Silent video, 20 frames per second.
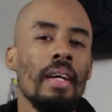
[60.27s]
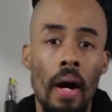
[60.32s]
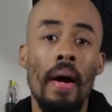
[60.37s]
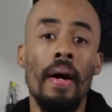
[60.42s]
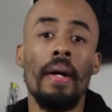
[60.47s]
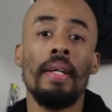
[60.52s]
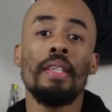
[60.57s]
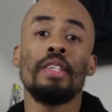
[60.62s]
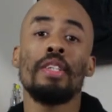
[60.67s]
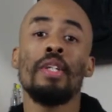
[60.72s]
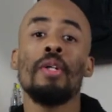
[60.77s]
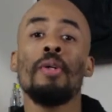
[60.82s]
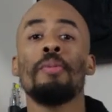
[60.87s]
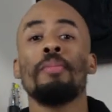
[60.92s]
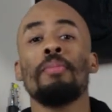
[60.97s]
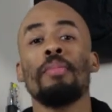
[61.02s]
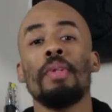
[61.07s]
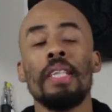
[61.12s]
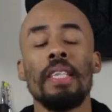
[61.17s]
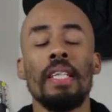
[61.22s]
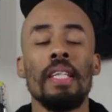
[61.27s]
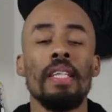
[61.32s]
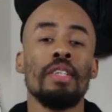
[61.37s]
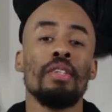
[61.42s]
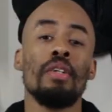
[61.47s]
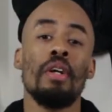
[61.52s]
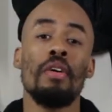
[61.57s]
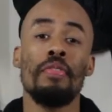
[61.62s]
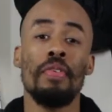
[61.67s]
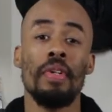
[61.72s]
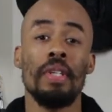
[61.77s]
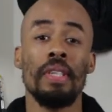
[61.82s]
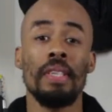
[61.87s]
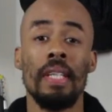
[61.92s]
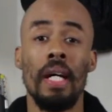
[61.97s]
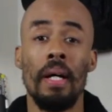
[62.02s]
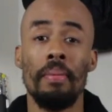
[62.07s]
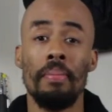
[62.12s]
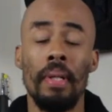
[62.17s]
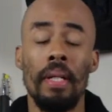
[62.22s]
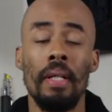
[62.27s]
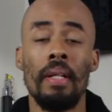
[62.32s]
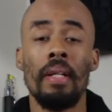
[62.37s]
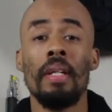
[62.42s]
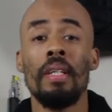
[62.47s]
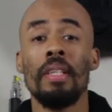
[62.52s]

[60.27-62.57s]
All right, so let's get into our first topic.